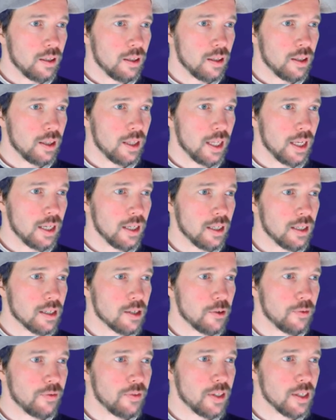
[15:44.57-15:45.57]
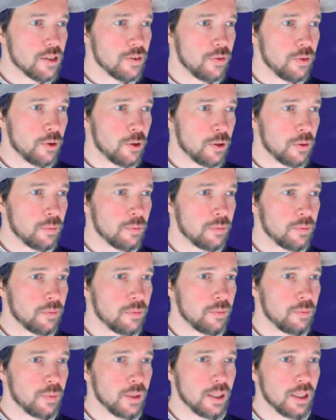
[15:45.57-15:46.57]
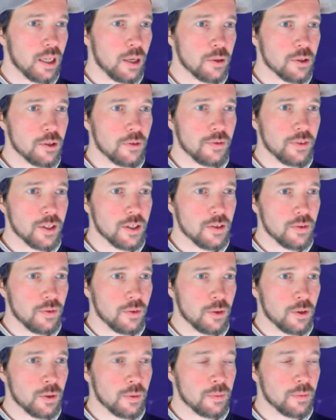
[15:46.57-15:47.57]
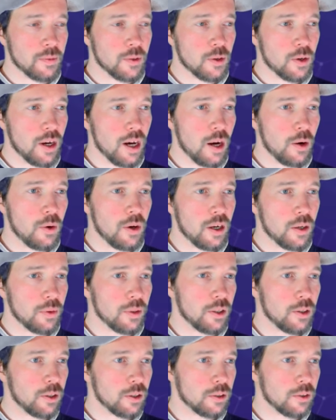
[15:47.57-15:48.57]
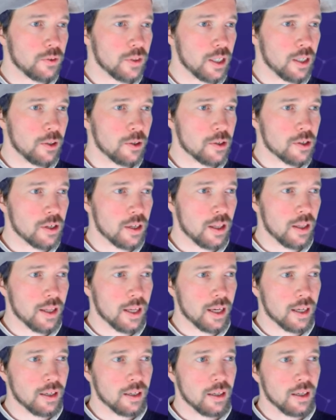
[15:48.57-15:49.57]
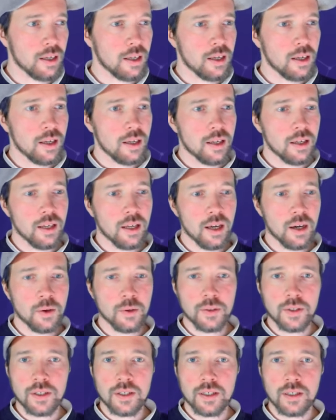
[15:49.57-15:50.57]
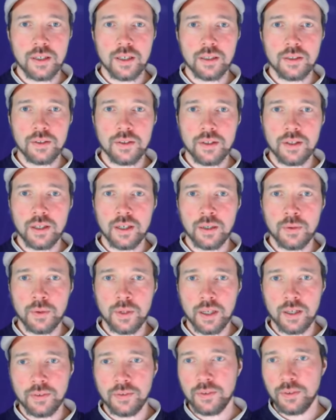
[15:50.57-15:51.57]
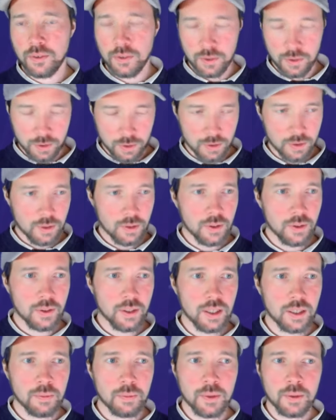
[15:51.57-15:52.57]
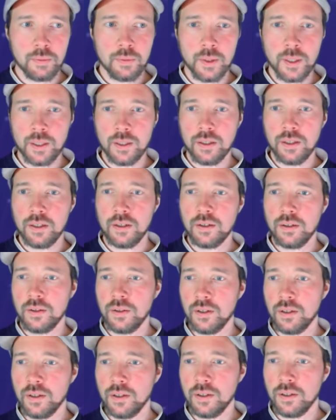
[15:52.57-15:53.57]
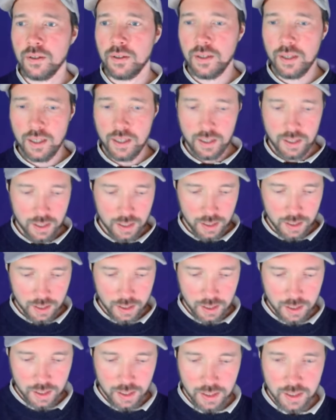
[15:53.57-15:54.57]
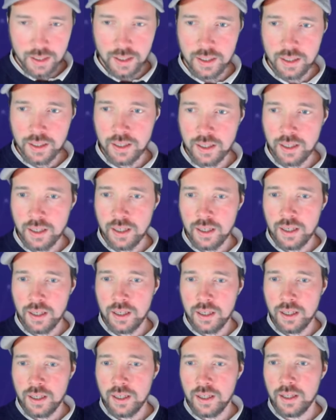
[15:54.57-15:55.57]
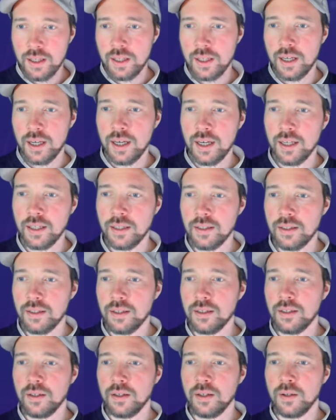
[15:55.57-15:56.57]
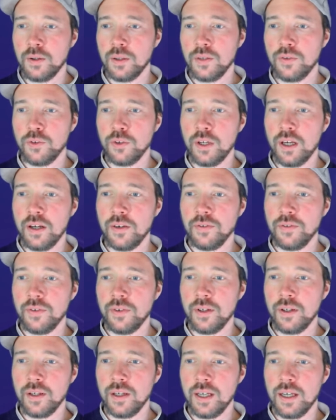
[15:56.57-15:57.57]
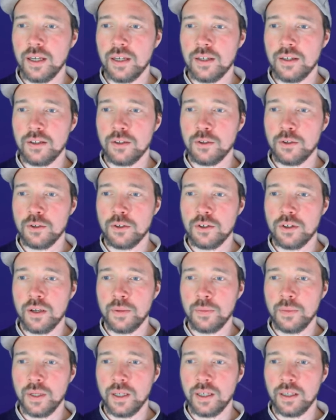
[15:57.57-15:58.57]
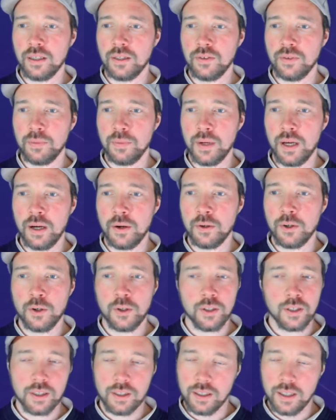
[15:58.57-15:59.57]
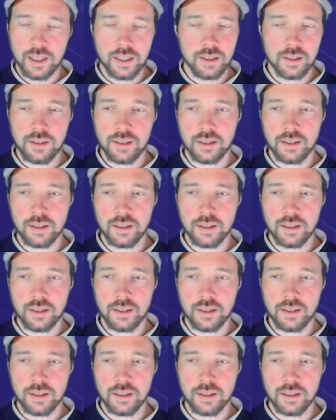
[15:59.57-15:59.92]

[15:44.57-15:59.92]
that it is of this form, but now it's of this form. So how are we going to reconcile that? Now, there's another thing we have to keep in mind here, and it is that if you have x to some negative power, or like anything